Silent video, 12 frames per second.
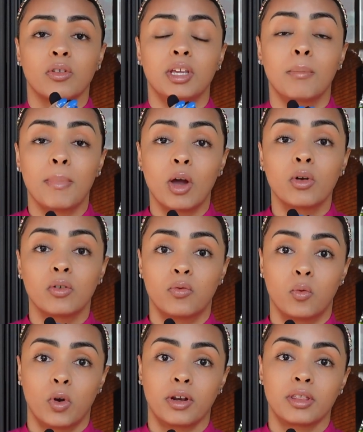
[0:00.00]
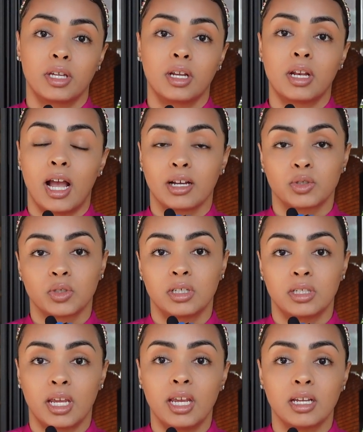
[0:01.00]
or the amount of work that it
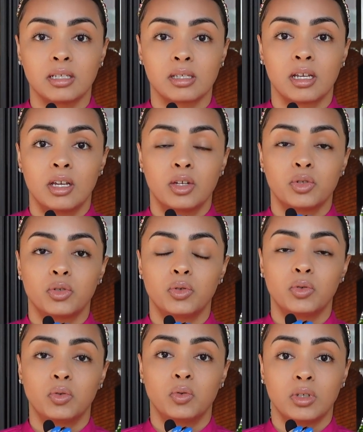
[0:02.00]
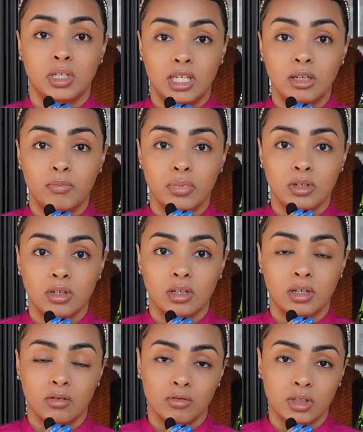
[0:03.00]
actually takes to keep a